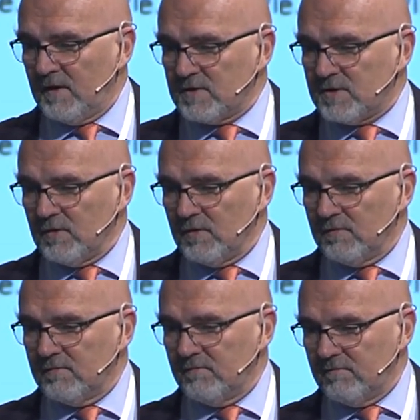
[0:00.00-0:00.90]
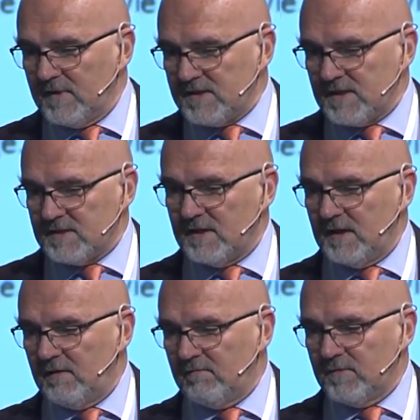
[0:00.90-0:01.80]
So this is
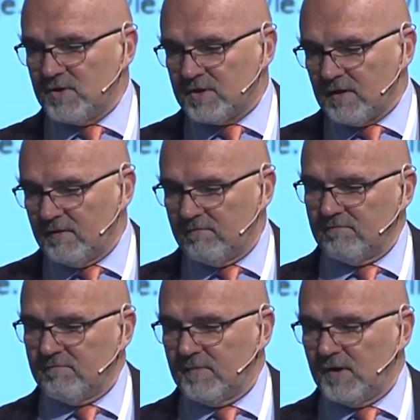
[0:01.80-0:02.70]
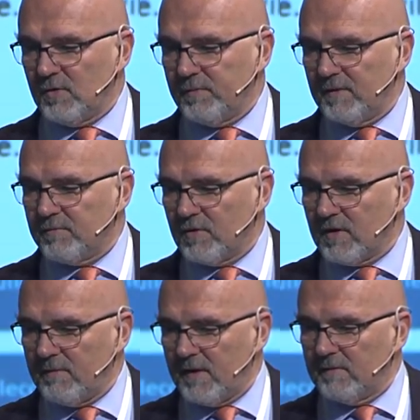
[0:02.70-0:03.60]
the digital European
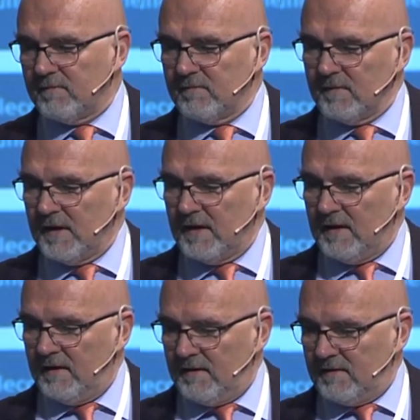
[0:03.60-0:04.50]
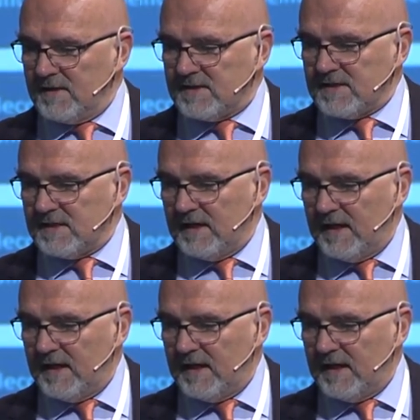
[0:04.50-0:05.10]
program. This is the